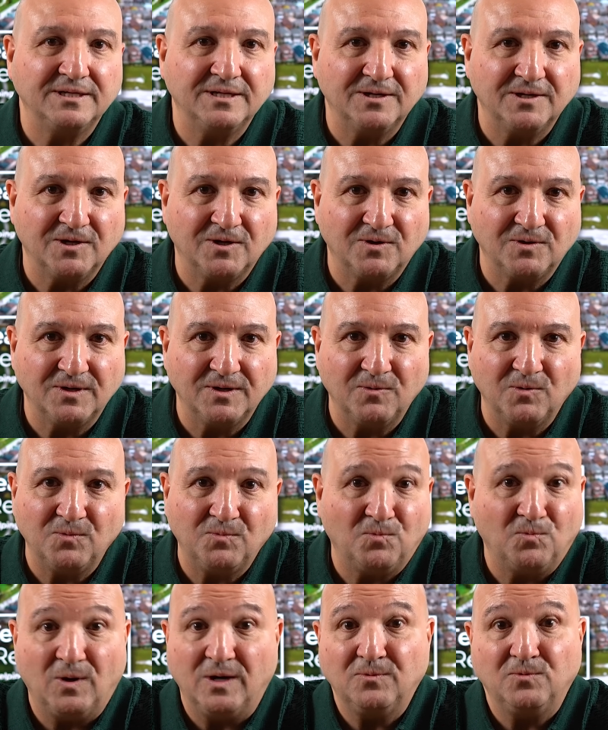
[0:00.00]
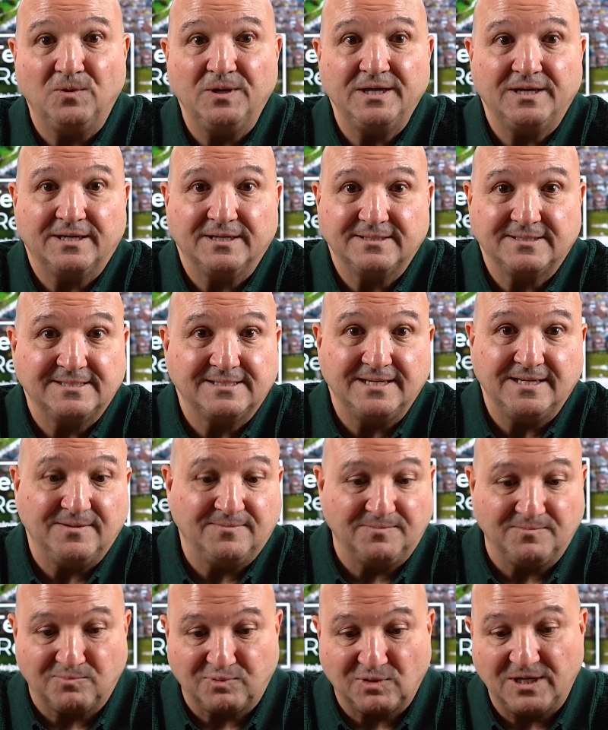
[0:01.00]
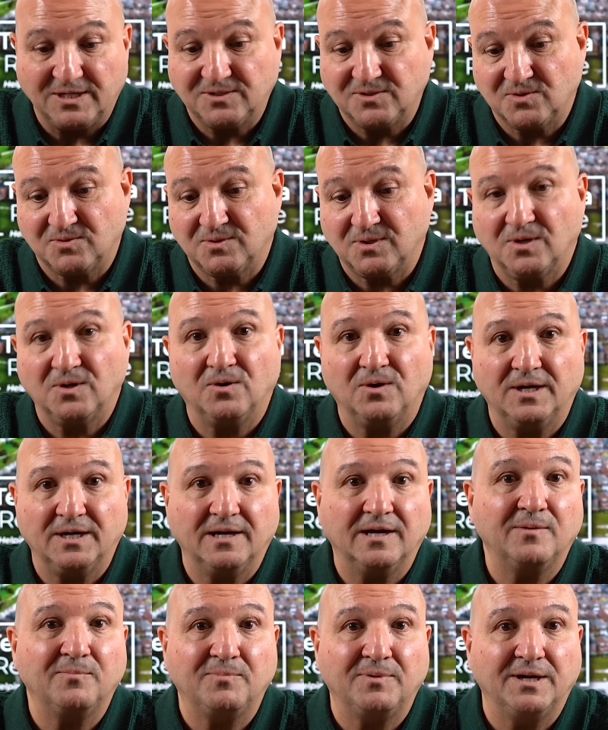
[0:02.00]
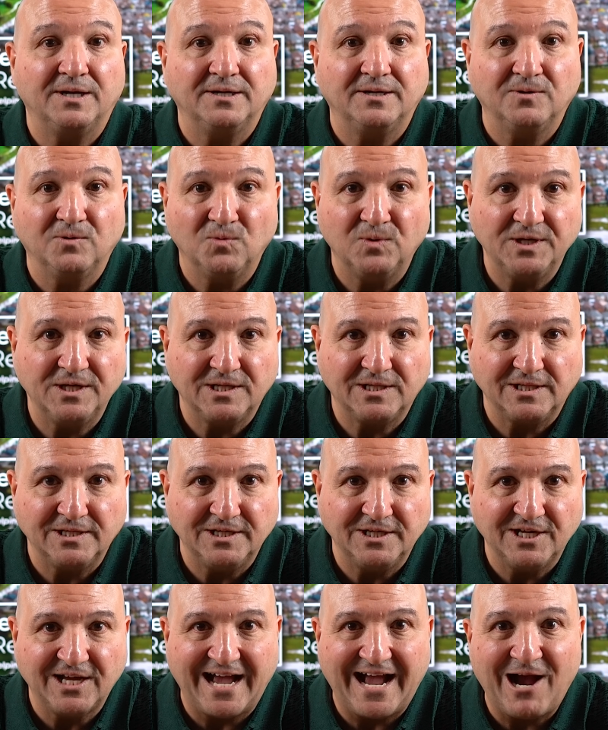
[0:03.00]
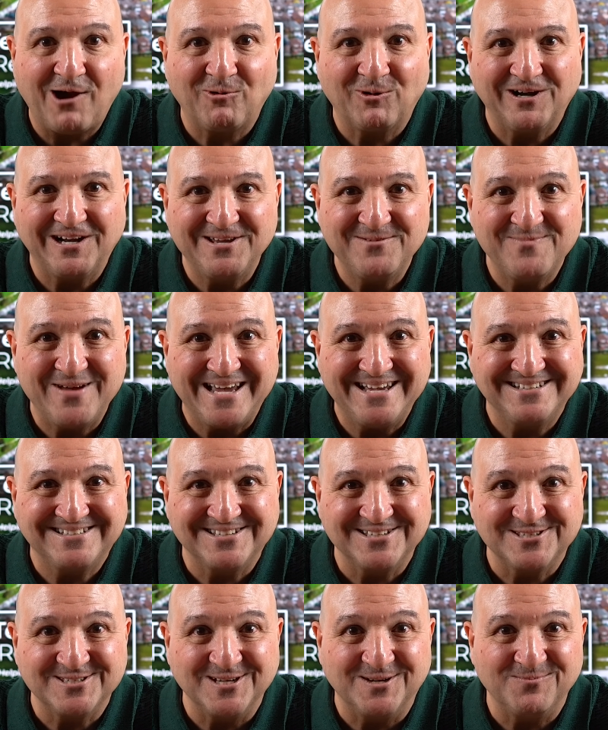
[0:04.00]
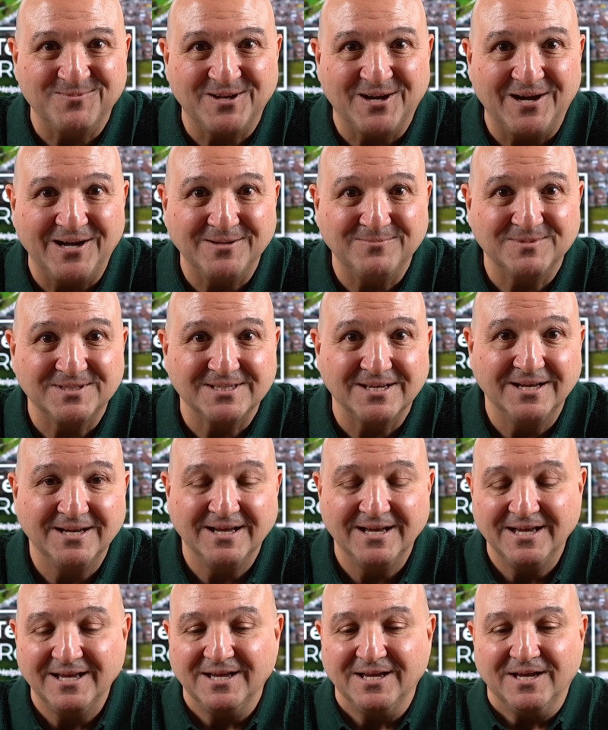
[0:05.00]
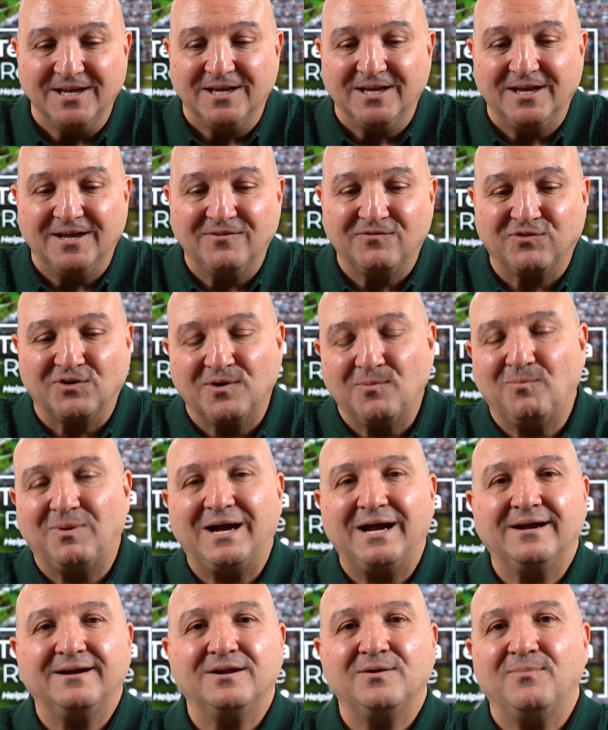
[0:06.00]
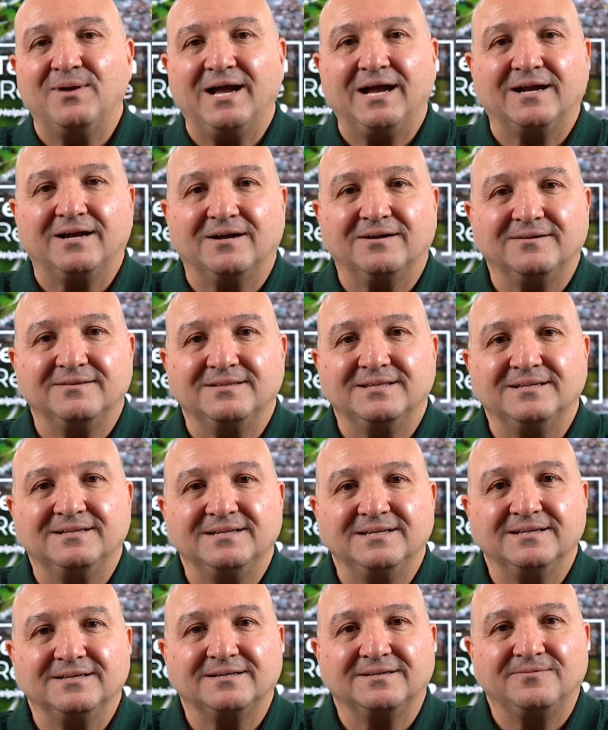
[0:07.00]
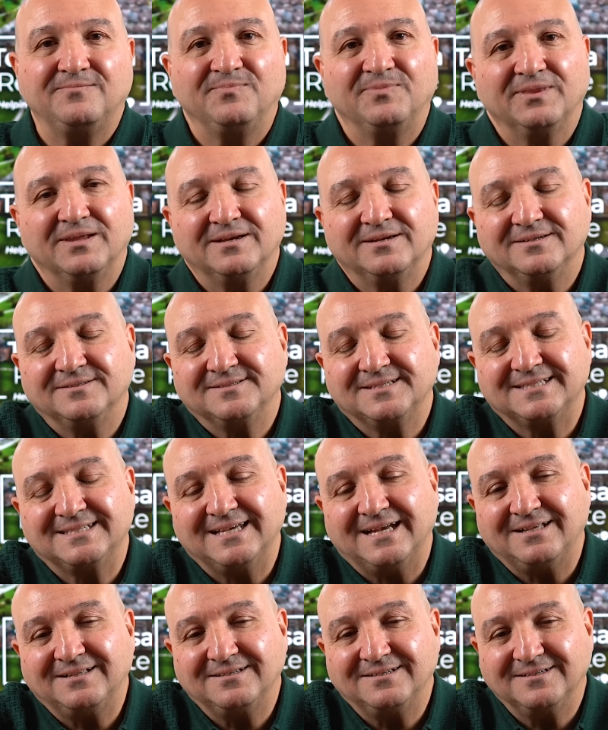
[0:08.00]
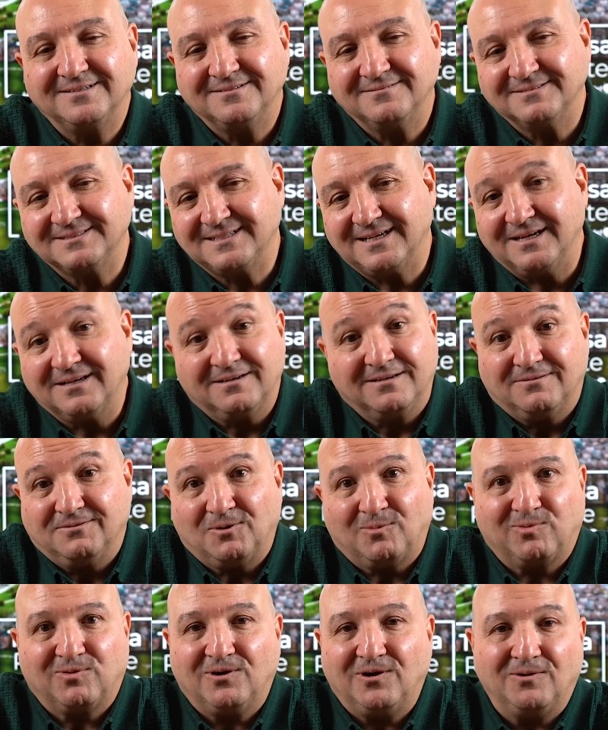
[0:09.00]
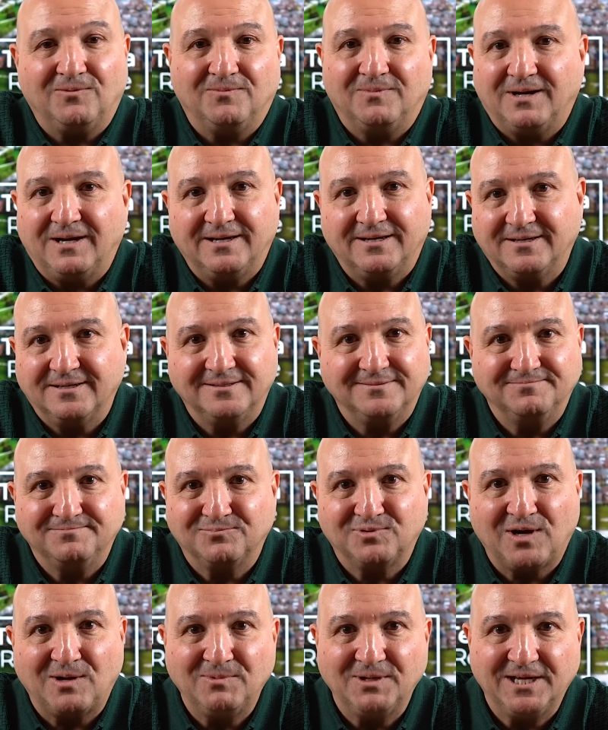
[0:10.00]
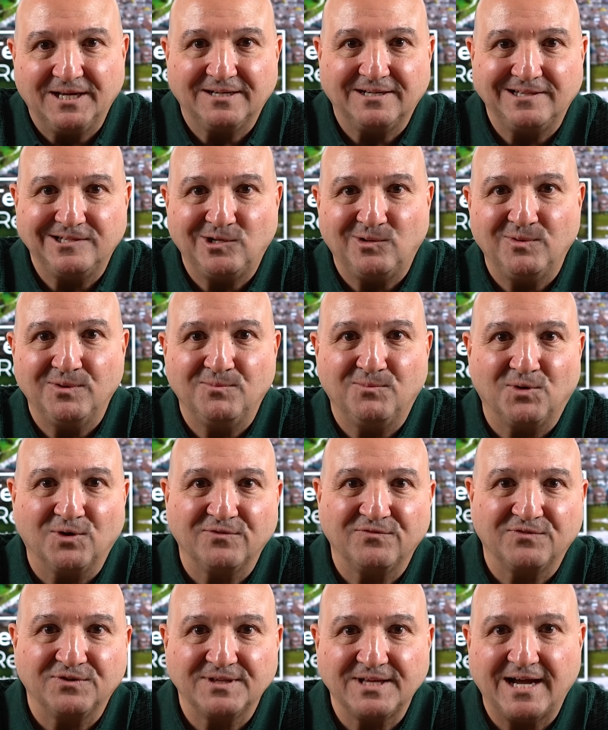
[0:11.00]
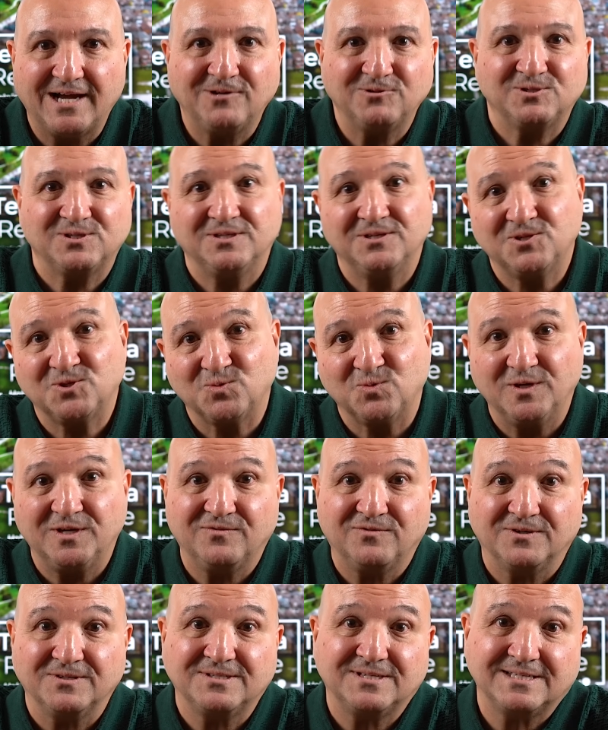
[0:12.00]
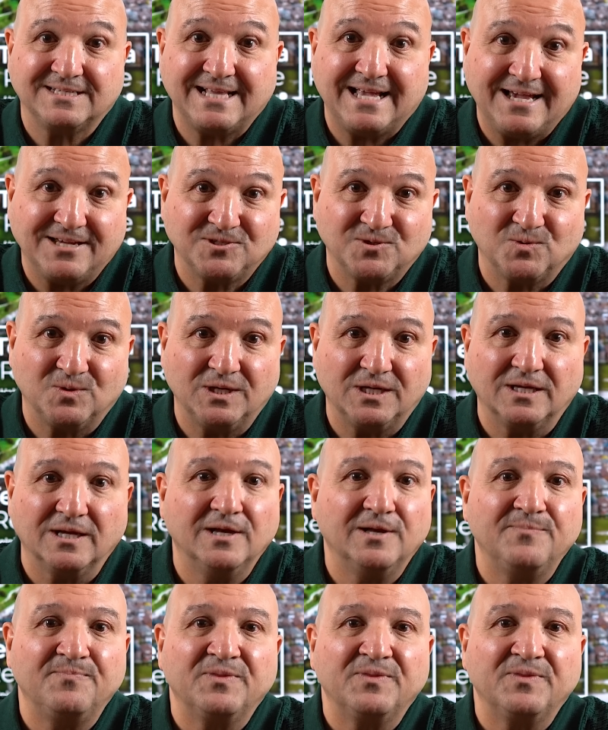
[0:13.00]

You know, one week it seemed prices were going up on a weekly, hourly basis sometimes. For a buyer to back out of the deal, seller, it's like, no problem. I can probably get a little bit more for the house this week versus last week.